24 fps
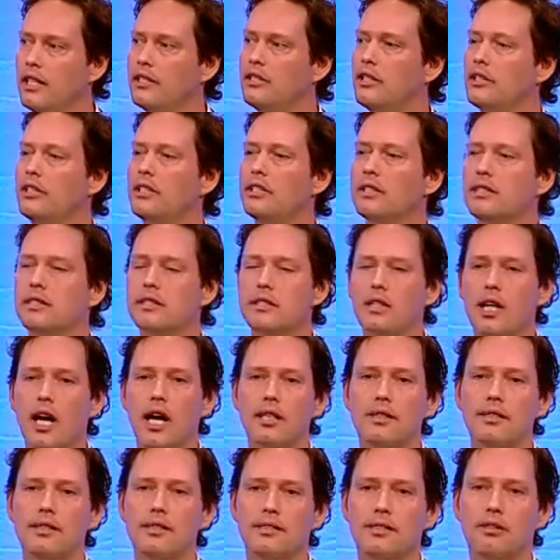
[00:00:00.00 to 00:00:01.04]
to
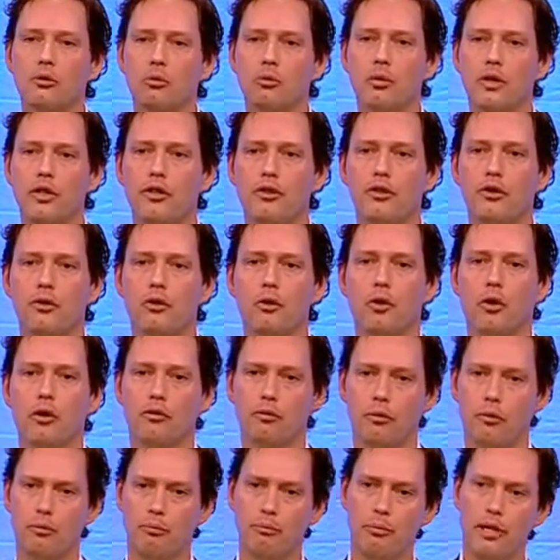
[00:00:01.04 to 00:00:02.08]
discuss with your
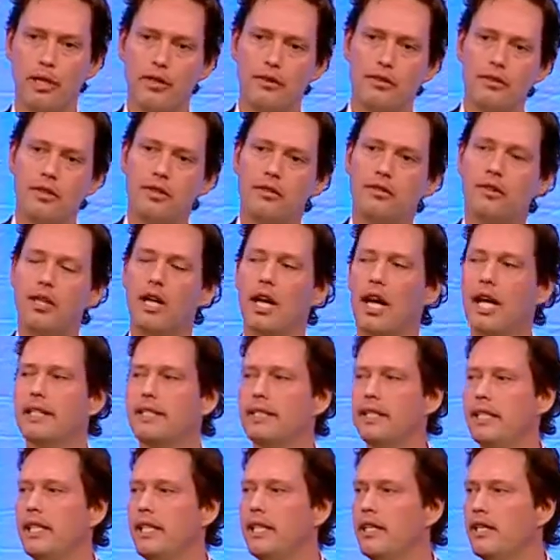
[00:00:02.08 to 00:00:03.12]
business and
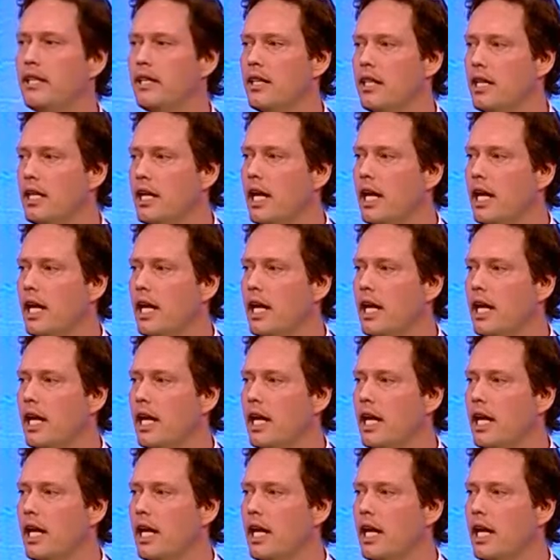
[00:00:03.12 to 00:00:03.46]
IT,